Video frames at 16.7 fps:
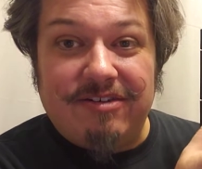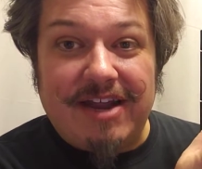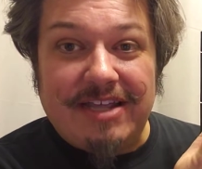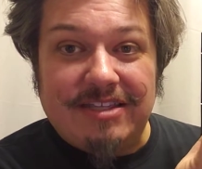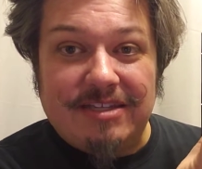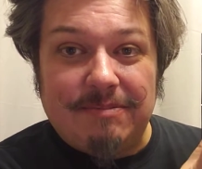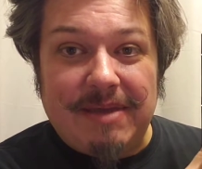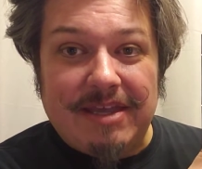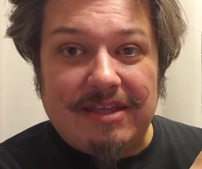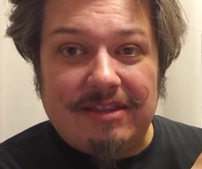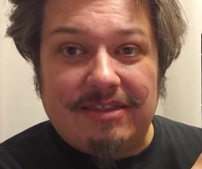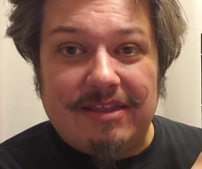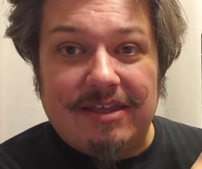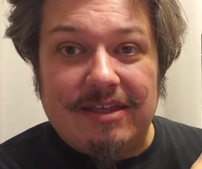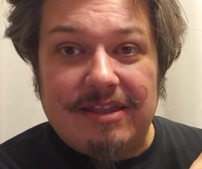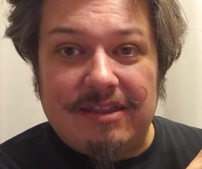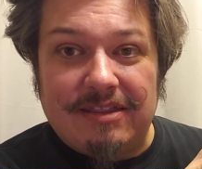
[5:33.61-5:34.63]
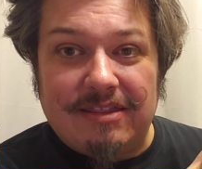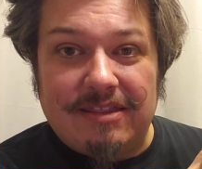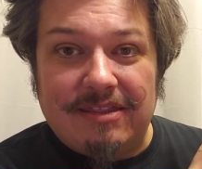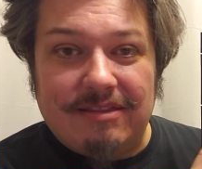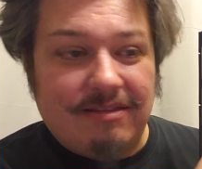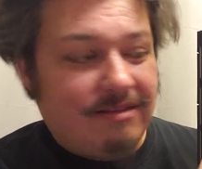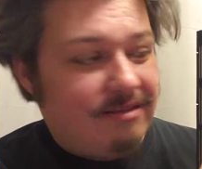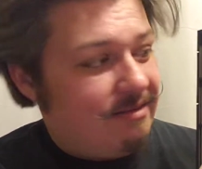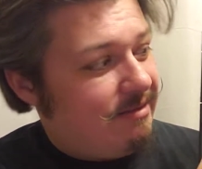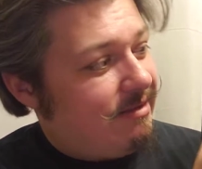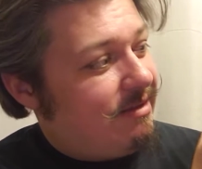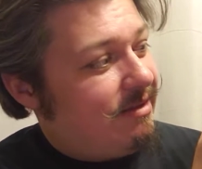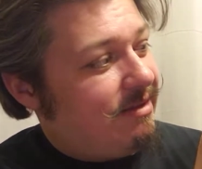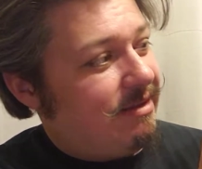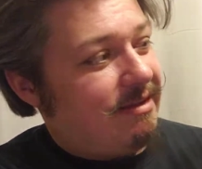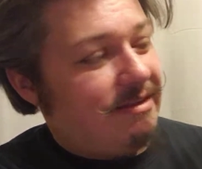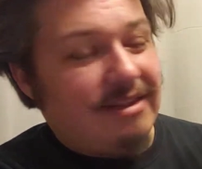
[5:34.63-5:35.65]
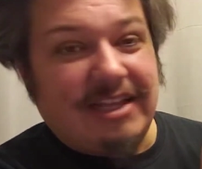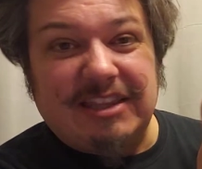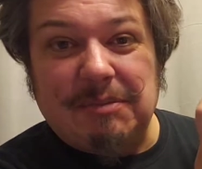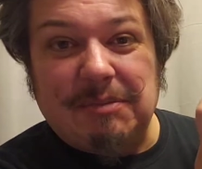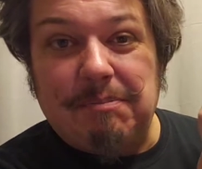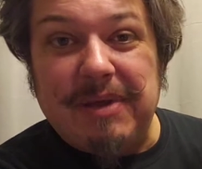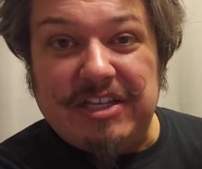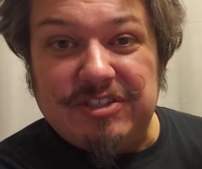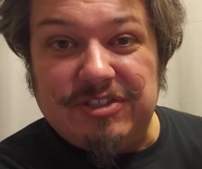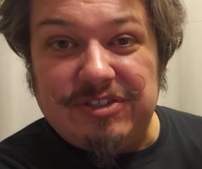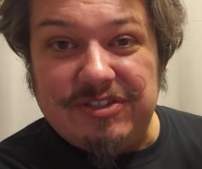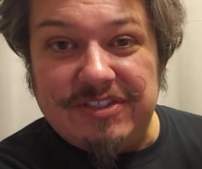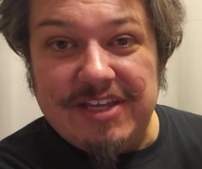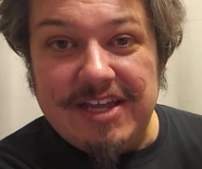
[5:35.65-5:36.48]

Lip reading: right, to make it the like the pixels,